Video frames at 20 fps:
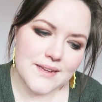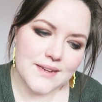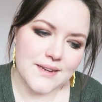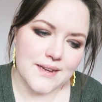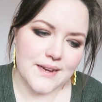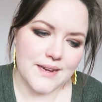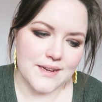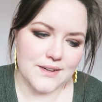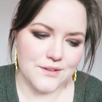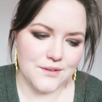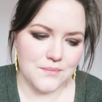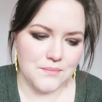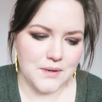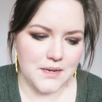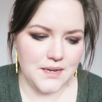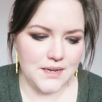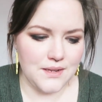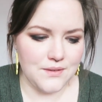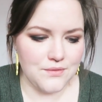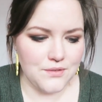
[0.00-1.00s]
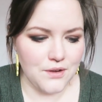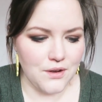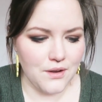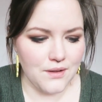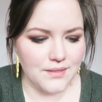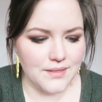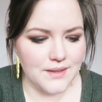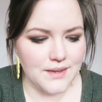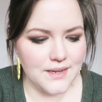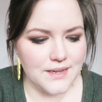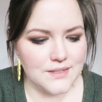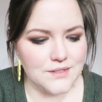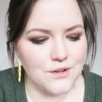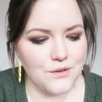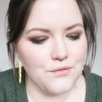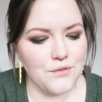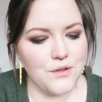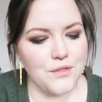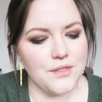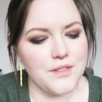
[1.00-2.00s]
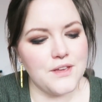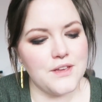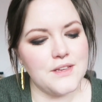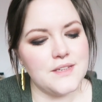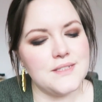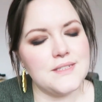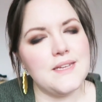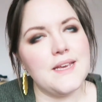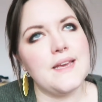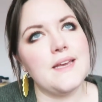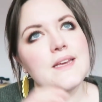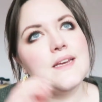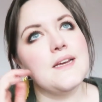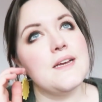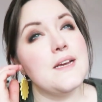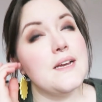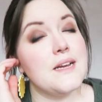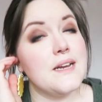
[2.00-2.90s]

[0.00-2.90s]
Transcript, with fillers: and I had completely forgotten that he's off on Thursday.